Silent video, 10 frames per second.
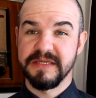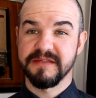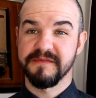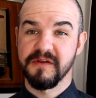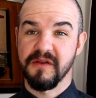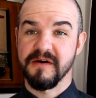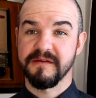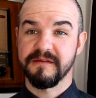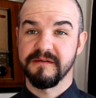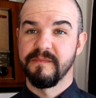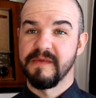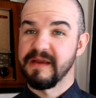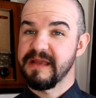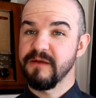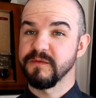piece of cloth, a
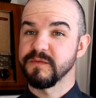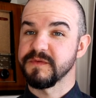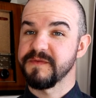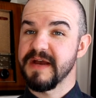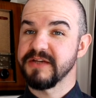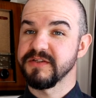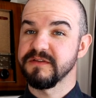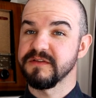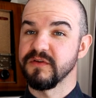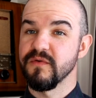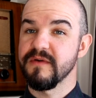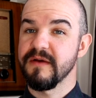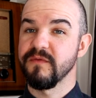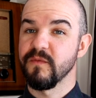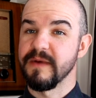kilt was fashioned to go
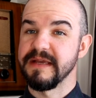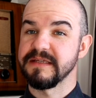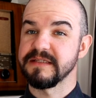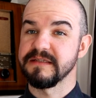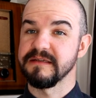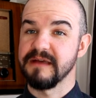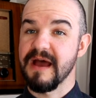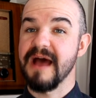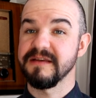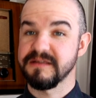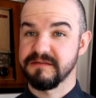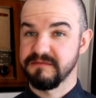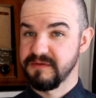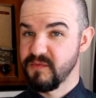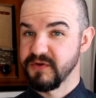around the waist, as
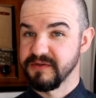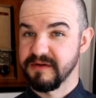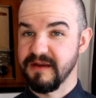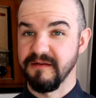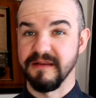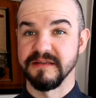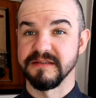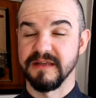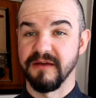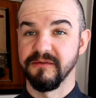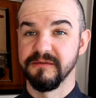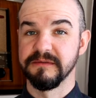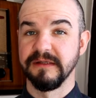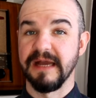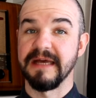the modern kilt is now,
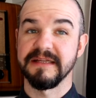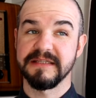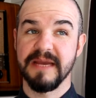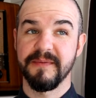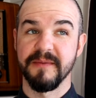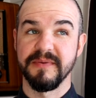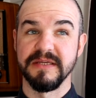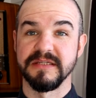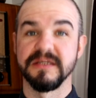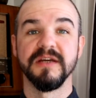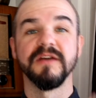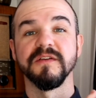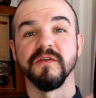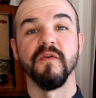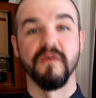and a separate piece
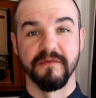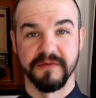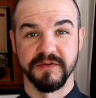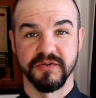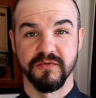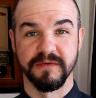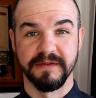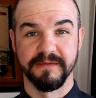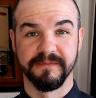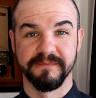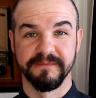to go over the shoulder.